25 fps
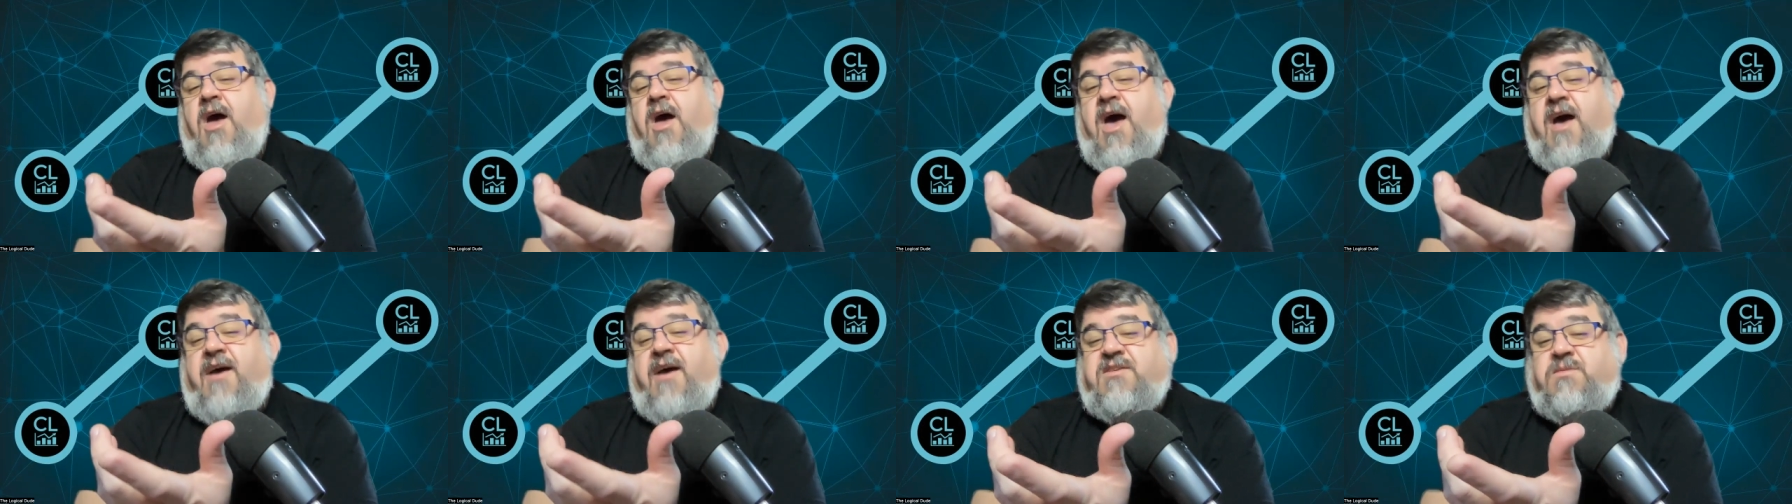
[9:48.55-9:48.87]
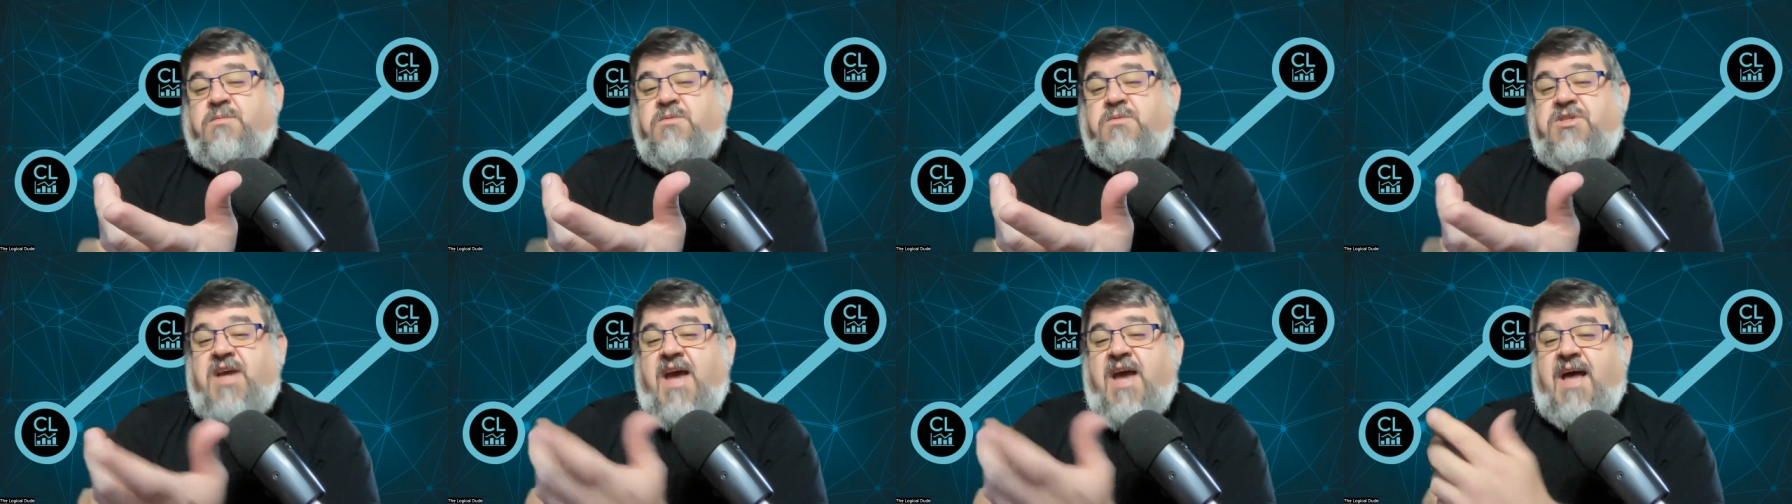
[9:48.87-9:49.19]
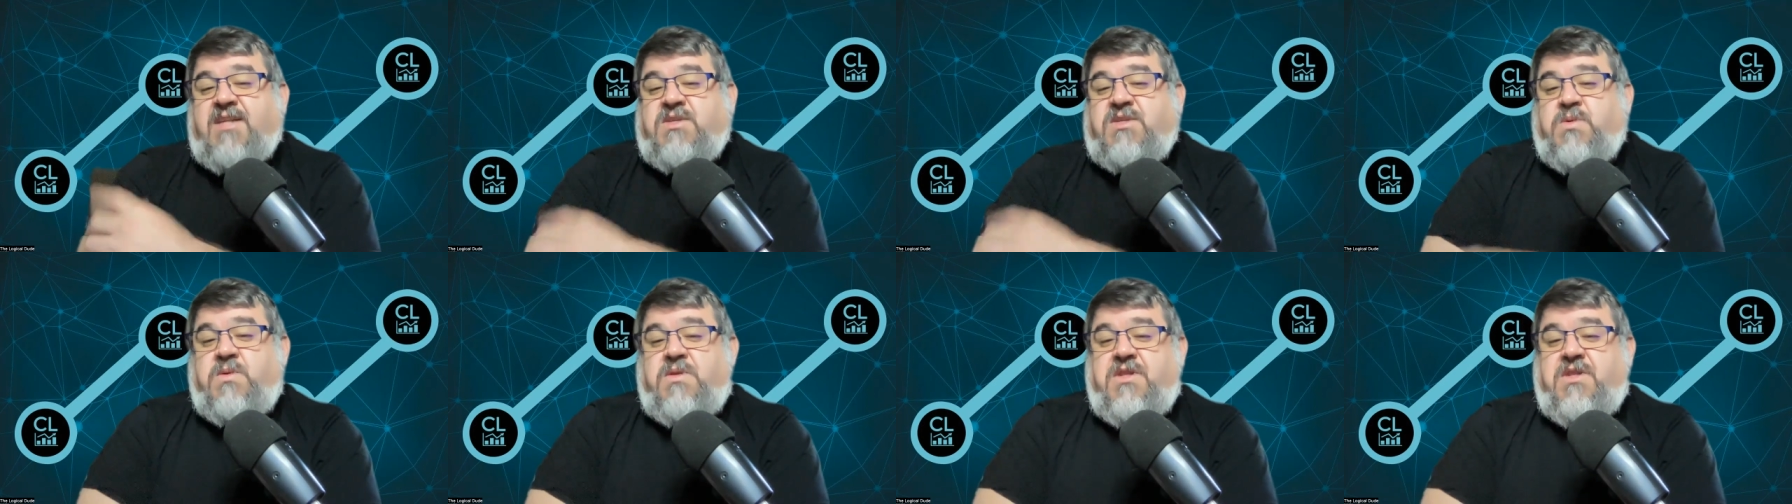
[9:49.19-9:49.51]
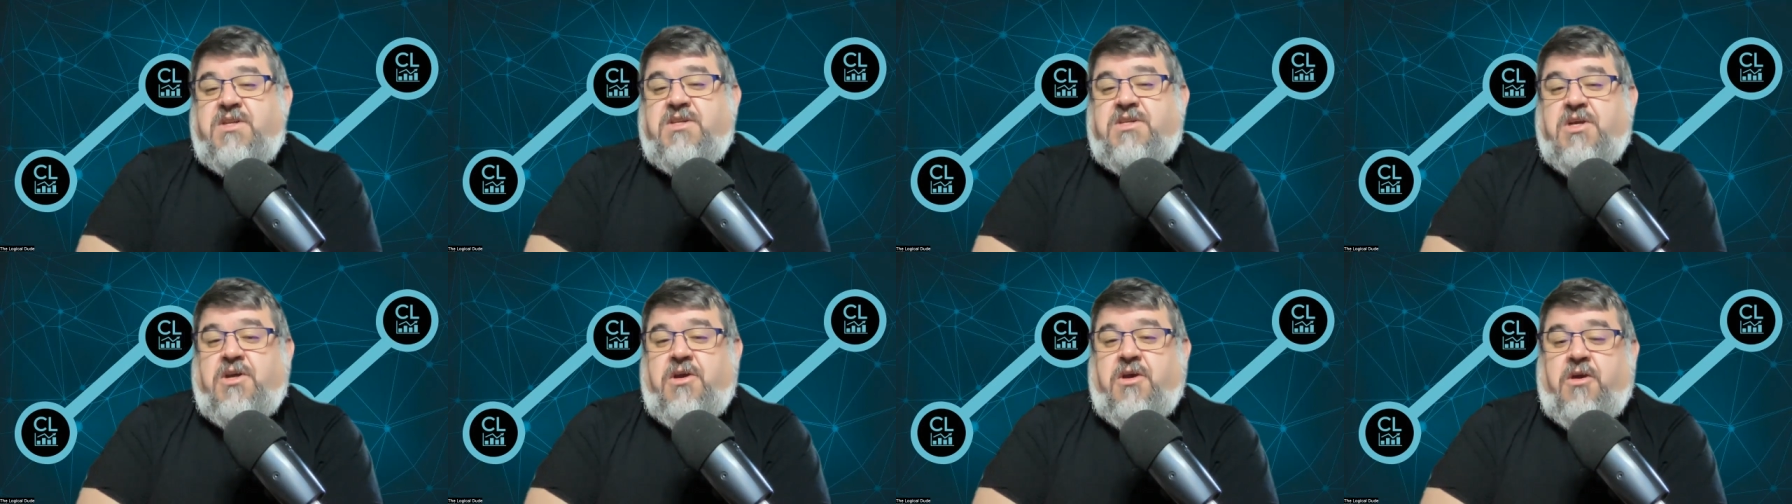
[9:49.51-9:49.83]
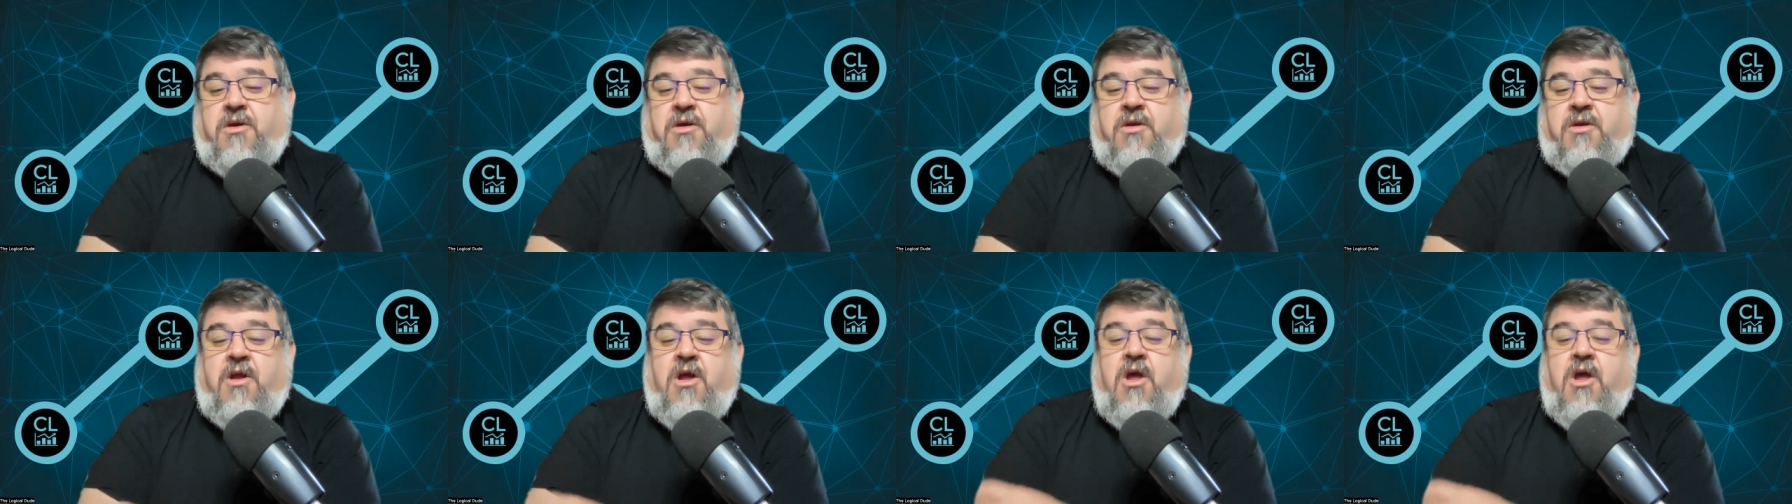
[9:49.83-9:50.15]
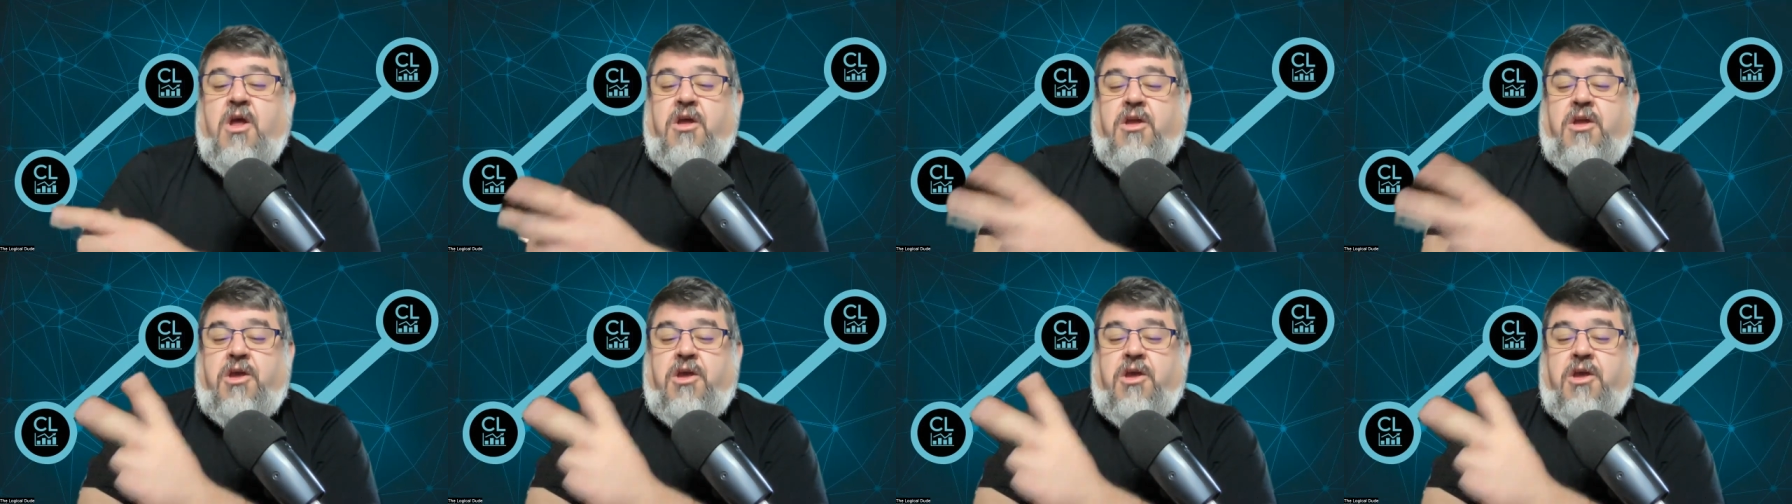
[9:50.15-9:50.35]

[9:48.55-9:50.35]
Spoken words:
have some chats with the dude.